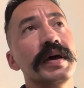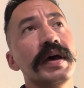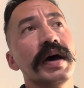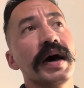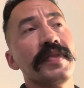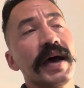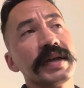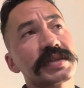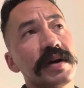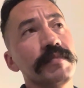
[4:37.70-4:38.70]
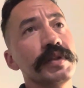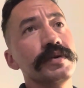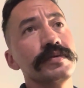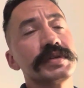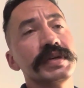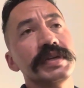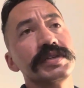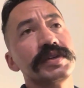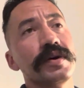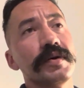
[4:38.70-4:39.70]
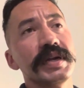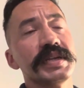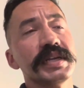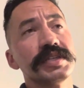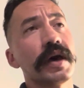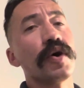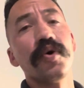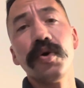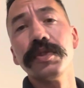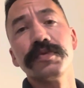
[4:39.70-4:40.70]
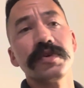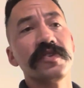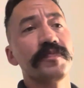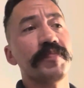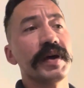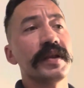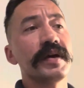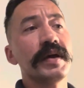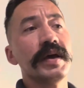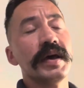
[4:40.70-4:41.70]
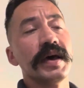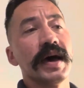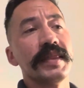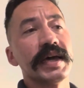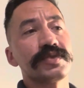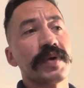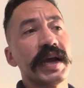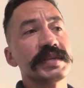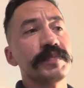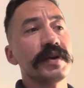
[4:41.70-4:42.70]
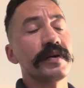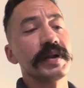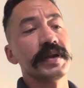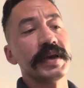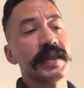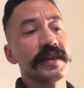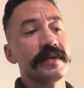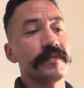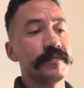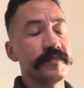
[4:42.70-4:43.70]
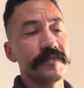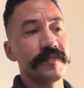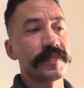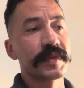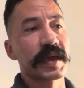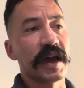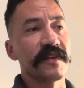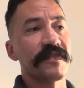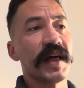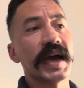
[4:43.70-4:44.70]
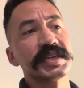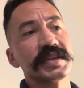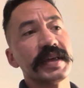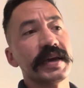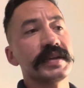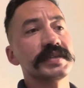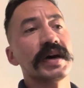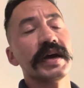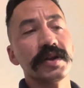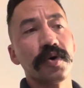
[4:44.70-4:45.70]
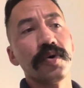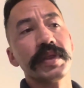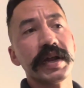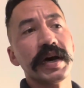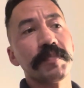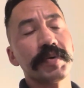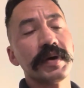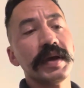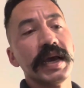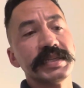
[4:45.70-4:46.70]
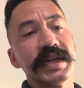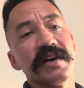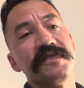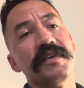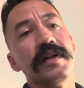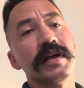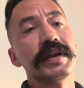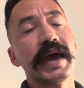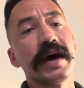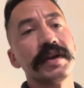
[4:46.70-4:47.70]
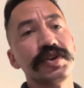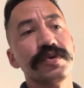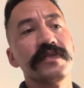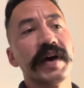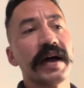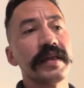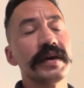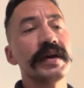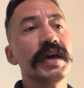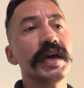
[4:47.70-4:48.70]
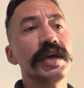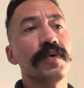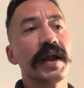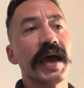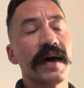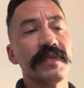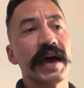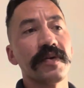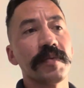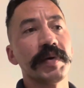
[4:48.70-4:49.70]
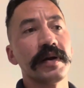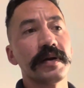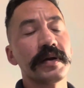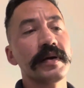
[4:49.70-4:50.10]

That's come loose, and so it's not a hole in the roof, but that transmitter and the kind of flashing they designed to hold it up has now fallen down into a valley. You want to have that repaired.